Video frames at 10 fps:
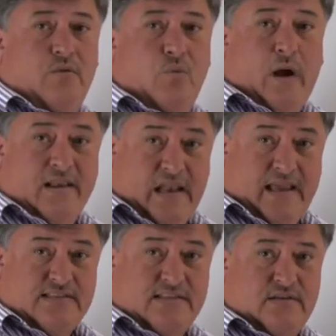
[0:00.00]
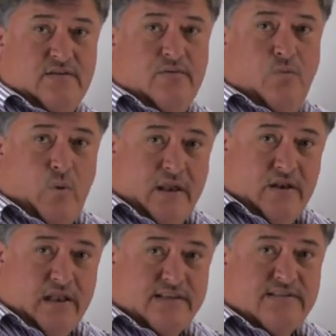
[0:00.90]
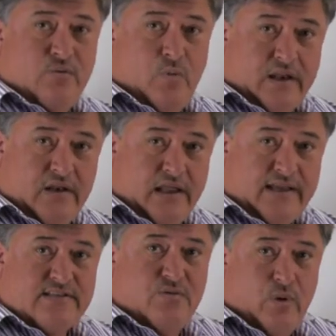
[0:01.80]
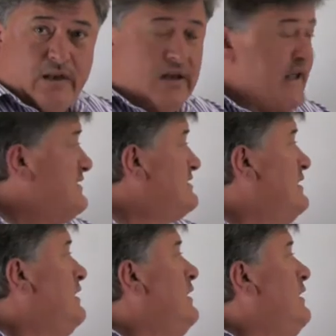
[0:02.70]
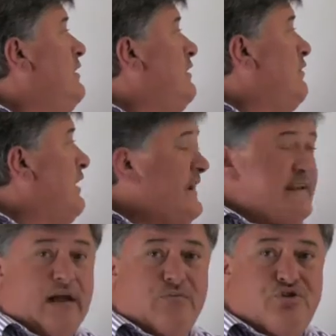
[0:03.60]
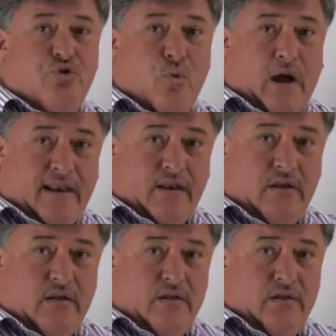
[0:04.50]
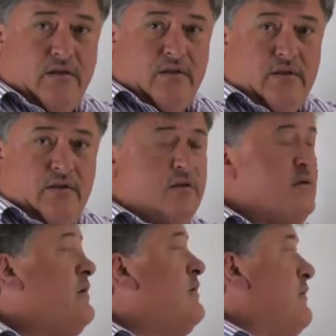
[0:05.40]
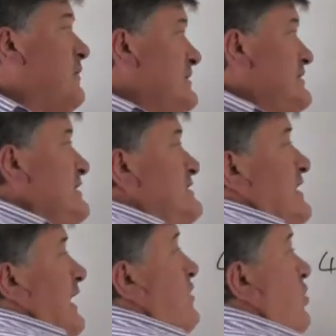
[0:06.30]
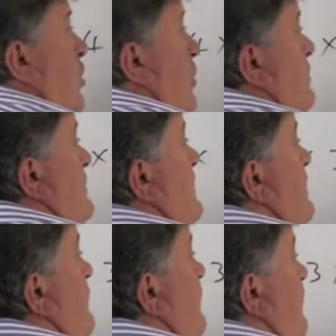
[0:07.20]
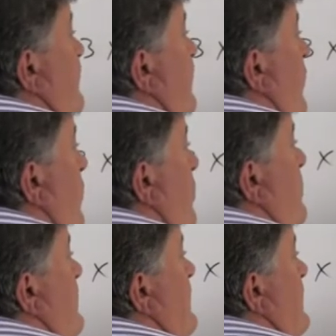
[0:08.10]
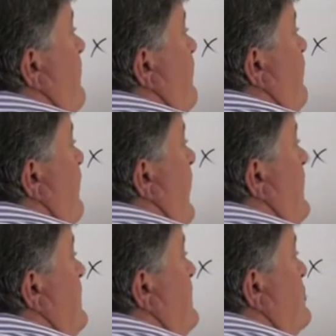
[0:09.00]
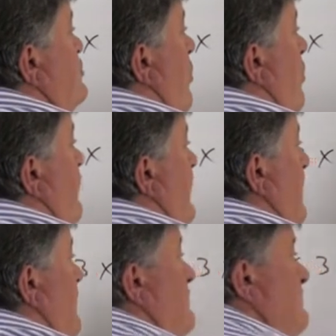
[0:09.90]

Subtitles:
one less, one less, one less, one less, right down to 1, this is then called 4-factorial.